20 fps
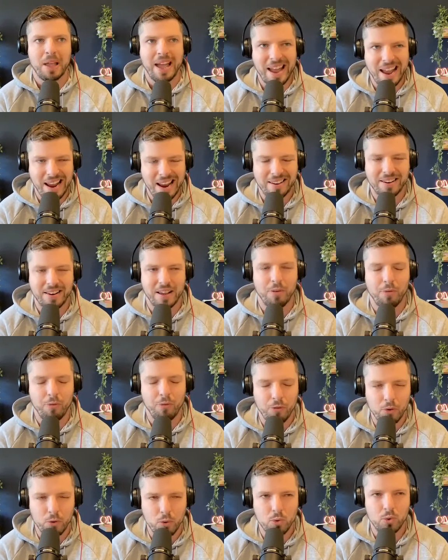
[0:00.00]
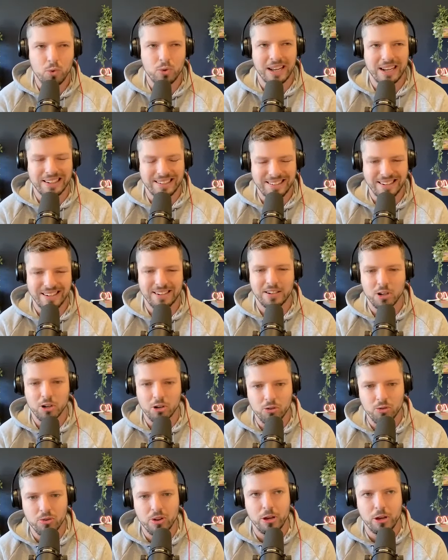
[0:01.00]
ate a food that didn't
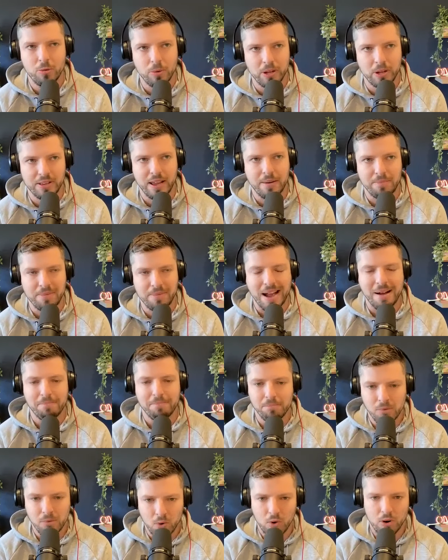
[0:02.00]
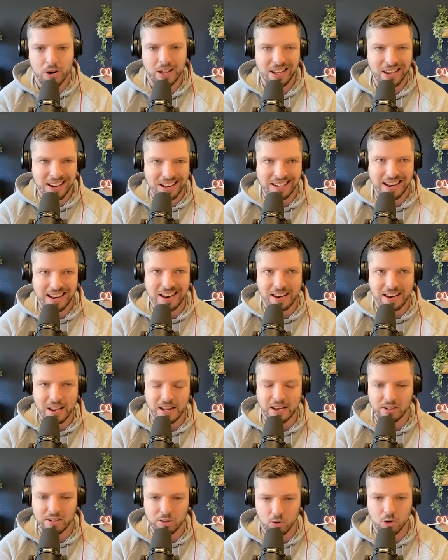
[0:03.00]
agree with them that morning and then
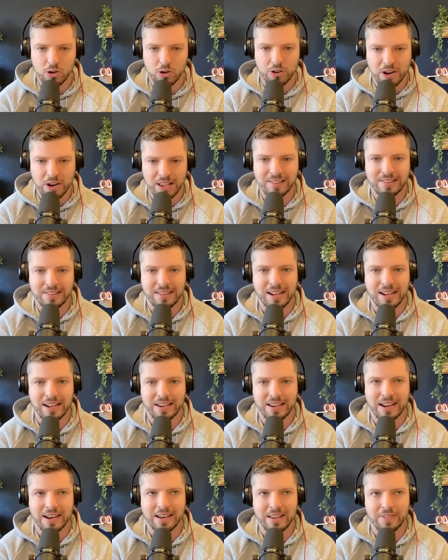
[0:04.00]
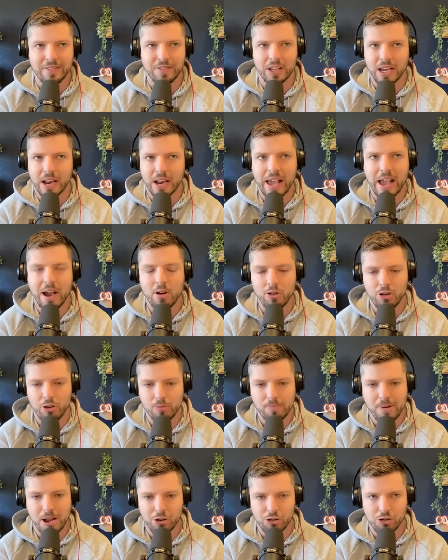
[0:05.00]
they tore their ACL that evening. And how do
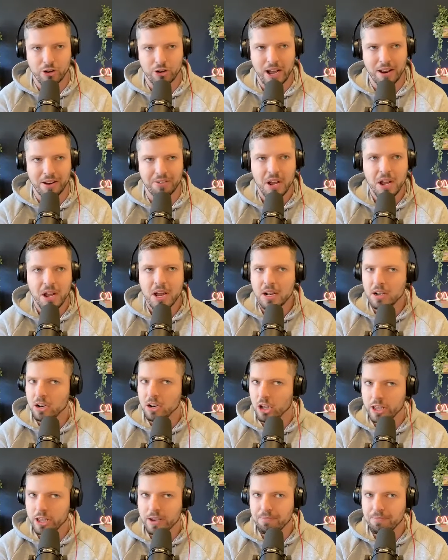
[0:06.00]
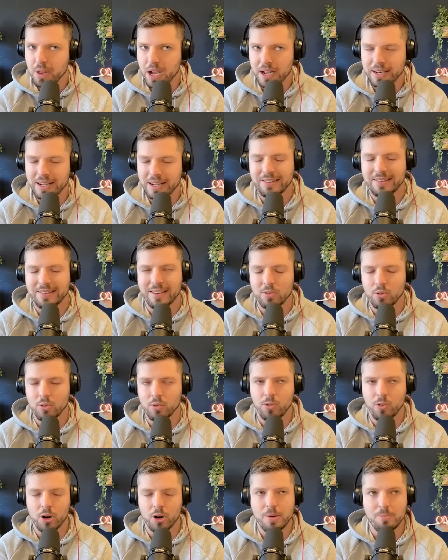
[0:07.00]
you measure that? Like, and that sounds
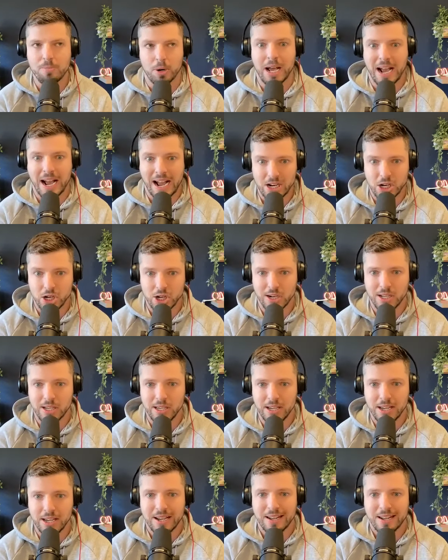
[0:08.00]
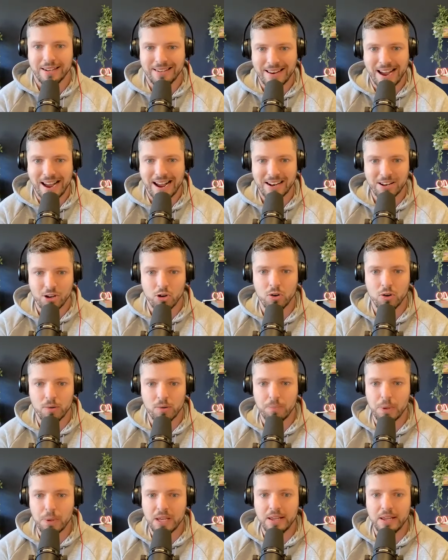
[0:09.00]
funny, but actually that
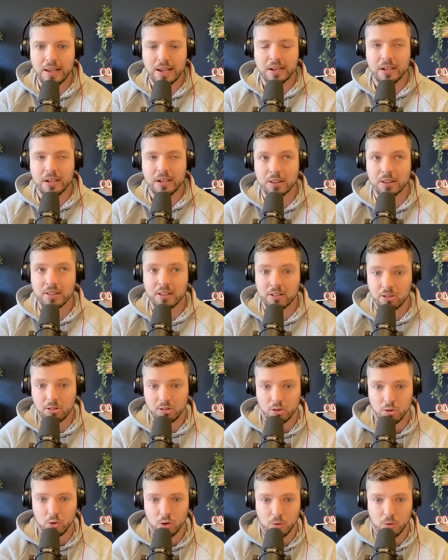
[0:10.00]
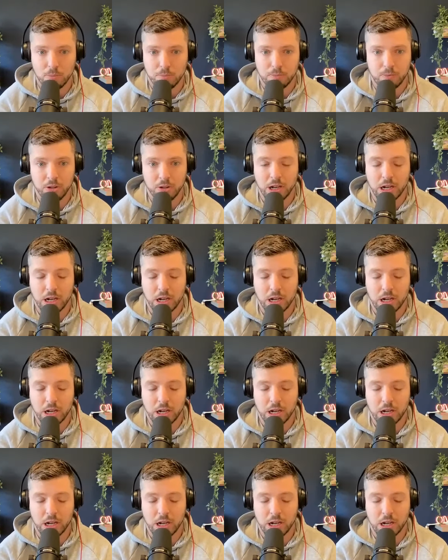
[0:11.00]
could be not the sole